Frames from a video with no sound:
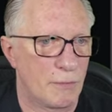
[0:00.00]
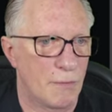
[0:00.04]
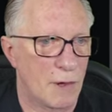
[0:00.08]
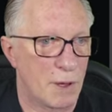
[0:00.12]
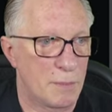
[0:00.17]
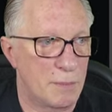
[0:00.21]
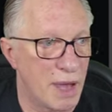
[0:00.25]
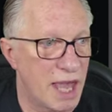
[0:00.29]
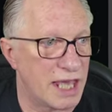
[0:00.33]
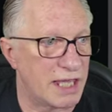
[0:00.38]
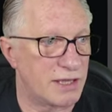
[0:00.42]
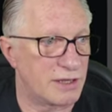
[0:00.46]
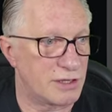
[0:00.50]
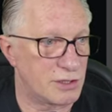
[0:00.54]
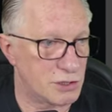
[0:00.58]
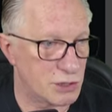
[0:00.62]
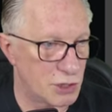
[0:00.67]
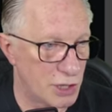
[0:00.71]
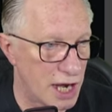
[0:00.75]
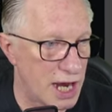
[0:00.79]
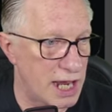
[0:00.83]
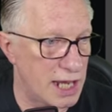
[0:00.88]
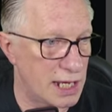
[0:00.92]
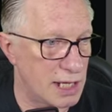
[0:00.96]
make the
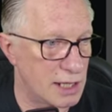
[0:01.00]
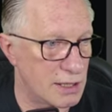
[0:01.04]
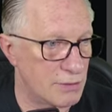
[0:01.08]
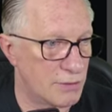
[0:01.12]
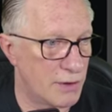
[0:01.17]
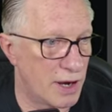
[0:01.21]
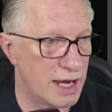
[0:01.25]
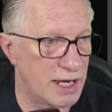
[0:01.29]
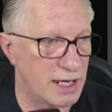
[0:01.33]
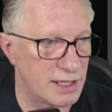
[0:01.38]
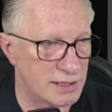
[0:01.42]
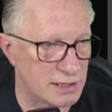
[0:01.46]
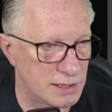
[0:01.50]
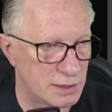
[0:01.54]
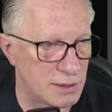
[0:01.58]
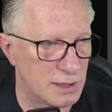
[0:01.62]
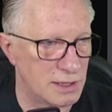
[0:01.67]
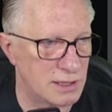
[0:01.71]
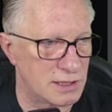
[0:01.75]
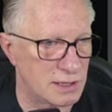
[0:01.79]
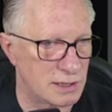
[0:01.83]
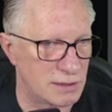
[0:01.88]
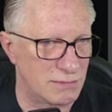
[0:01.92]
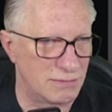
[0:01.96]
trade, right? It's
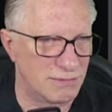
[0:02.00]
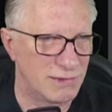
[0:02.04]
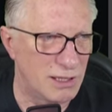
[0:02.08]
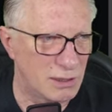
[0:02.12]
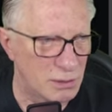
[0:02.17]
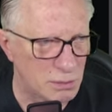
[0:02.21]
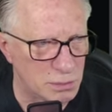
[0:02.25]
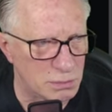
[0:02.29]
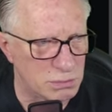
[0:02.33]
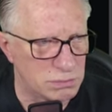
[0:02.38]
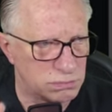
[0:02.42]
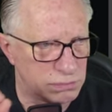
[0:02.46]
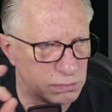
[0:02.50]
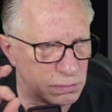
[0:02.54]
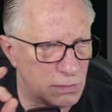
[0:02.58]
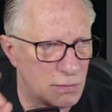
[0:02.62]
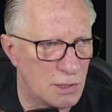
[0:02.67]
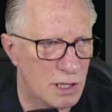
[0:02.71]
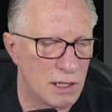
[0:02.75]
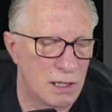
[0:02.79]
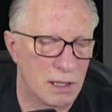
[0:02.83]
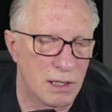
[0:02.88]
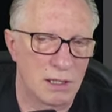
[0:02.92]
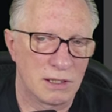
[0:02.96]
a little,
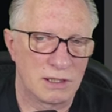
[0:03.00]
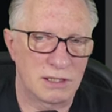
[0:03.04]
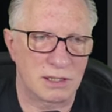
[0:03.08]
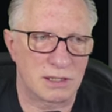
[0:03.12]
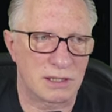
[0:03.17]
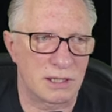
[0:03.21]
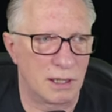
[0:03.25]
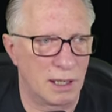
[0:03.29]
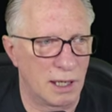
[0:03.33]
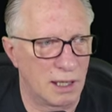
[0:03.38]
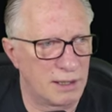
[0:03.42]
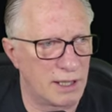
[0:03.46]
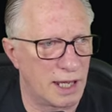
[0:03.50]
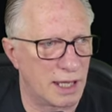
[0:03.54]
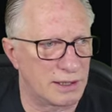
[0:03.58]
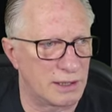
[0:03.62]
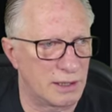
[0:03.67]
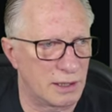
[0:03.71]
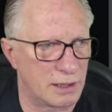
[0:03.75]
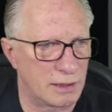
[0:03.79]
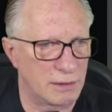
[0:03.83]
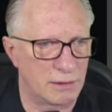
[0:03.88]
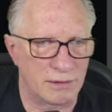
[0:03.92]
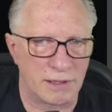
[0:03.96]
just
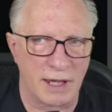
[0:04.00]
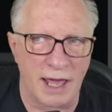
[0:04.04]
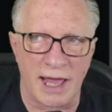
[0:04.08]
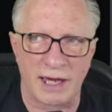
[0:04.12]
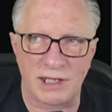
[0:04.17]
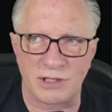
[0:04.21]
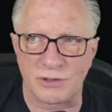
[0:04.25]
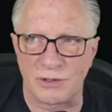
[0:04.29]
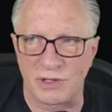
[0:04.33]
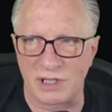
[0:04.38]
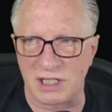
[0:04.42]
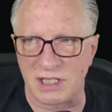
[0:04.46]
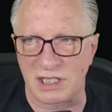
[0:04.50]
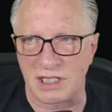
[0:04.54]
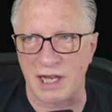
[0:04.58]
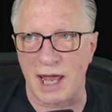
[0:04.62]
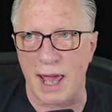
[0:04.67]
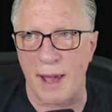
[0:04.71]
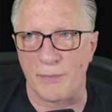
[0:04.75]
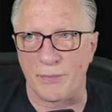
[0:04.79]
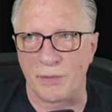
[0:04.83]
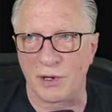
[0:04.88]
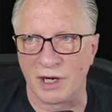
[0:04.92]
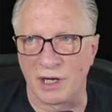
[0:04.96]
another extra
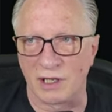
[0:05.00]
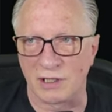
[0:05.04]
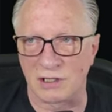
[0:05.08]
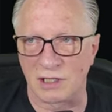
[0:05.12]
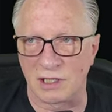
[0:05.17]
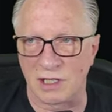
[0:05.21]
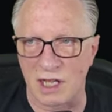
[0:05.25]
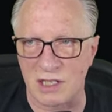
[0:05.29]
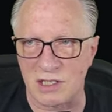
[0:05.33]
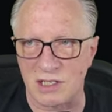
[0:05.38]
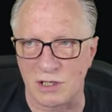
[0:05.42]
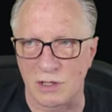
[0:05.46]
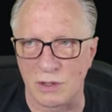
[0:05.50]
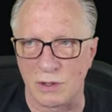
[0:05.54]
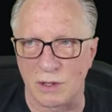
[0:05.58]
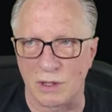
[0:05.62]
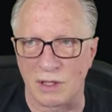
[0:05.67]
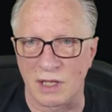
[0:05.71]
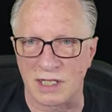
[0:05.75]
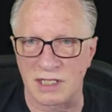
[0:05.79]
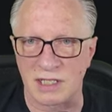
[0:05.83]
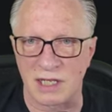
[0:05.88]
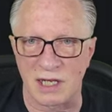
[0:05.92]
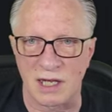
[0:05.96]
step here. So let's do it.
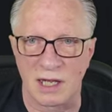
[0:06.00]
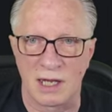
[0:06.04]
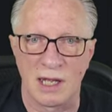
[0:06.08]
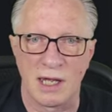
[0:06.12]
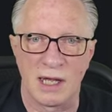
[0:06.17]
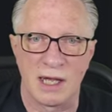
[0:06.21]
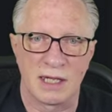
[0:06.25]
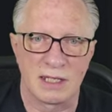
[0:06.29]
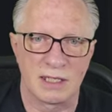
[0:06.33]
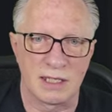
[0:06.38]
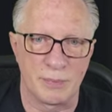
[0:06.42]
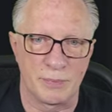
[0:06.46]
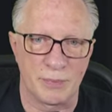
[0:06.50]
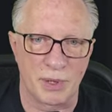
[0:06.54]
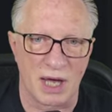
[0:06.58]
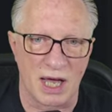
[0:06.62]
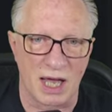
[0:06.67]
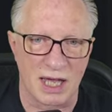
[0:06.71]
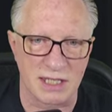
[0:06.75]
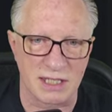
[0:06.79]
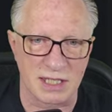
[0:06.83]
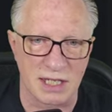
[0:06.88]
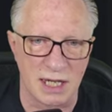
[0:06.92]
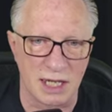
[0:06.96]
Let's hit
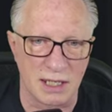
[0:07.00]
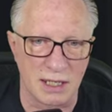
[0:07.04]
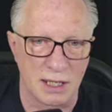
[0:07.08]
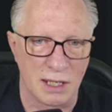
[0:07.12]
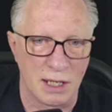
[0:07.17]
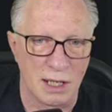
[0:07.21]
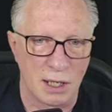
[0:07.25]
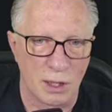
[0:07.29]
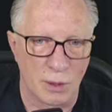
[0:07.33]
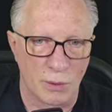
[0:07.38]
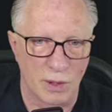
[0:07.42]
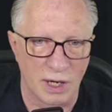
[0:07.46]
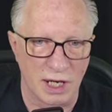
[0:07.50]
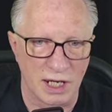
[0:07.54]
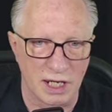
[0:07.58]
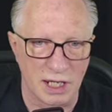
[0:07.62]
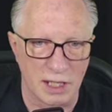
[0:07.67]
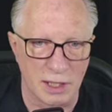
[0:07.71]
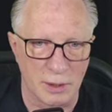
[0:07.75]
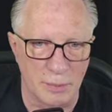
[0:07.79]
deposit. We're going to